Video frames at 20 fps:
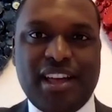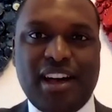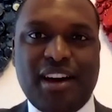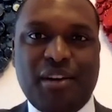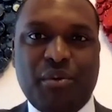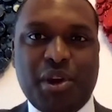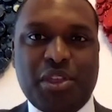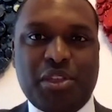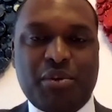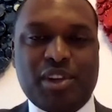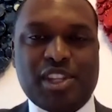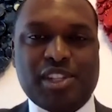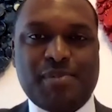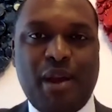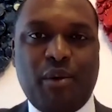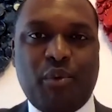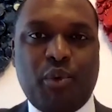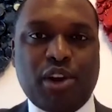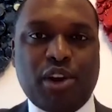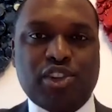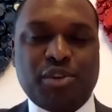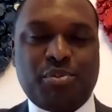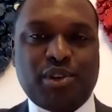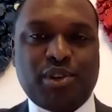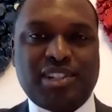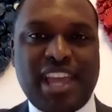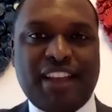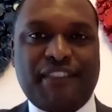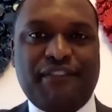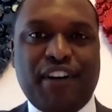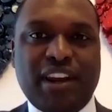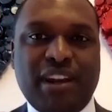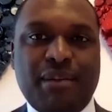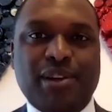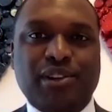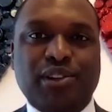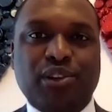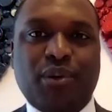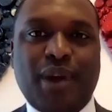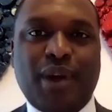Whether it's my work to protect
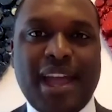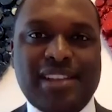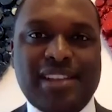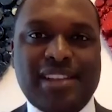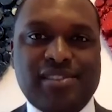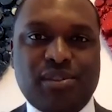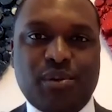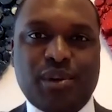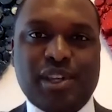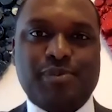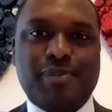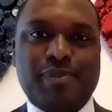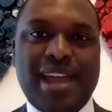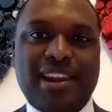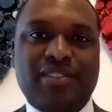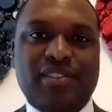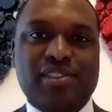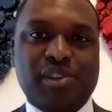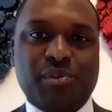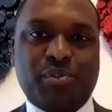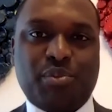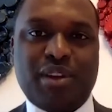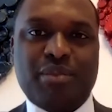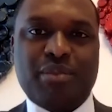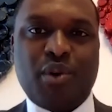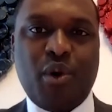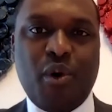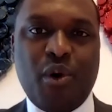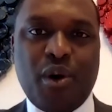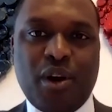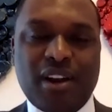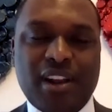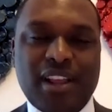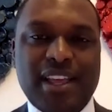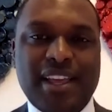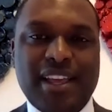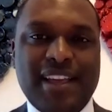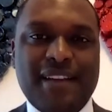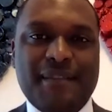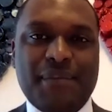fundamental rights through expanding the Supreme Court
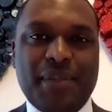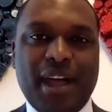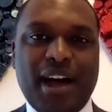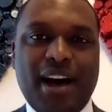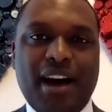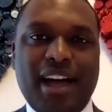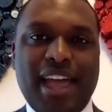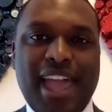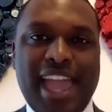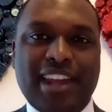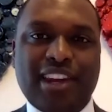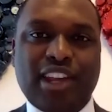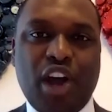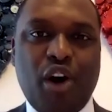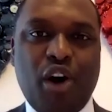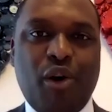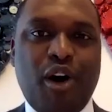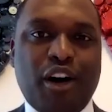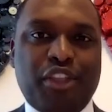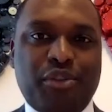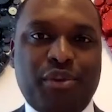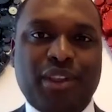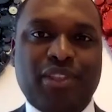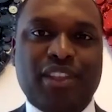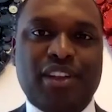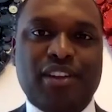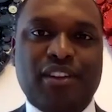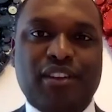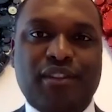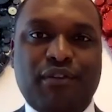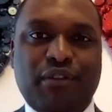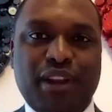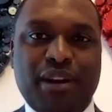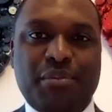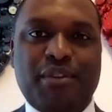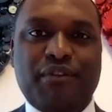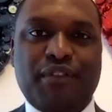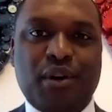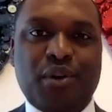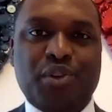and co-authoring the Freedom
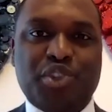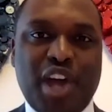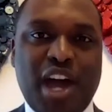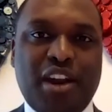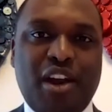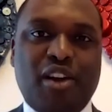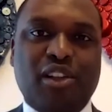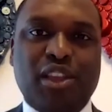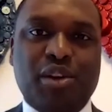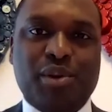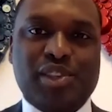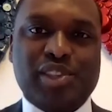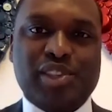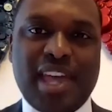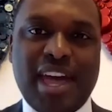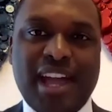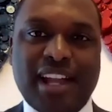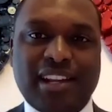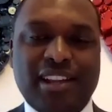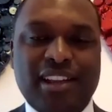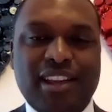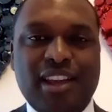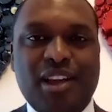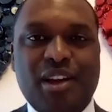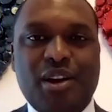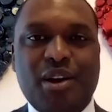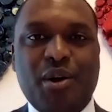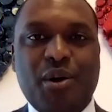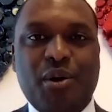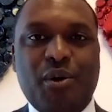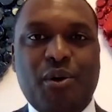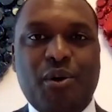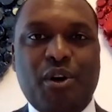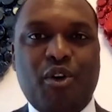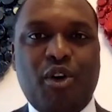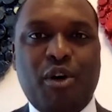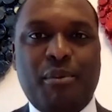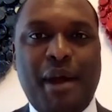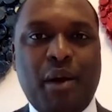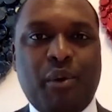to Vote John R. Lewis Act,
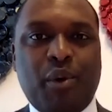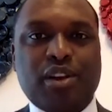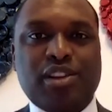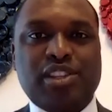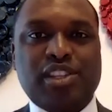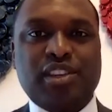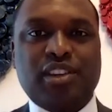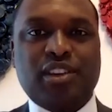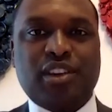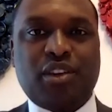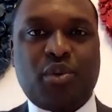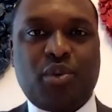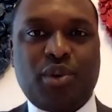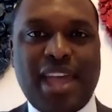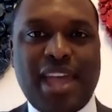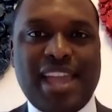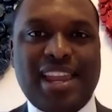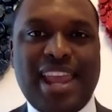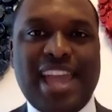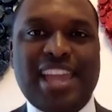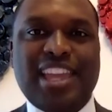or my work to create a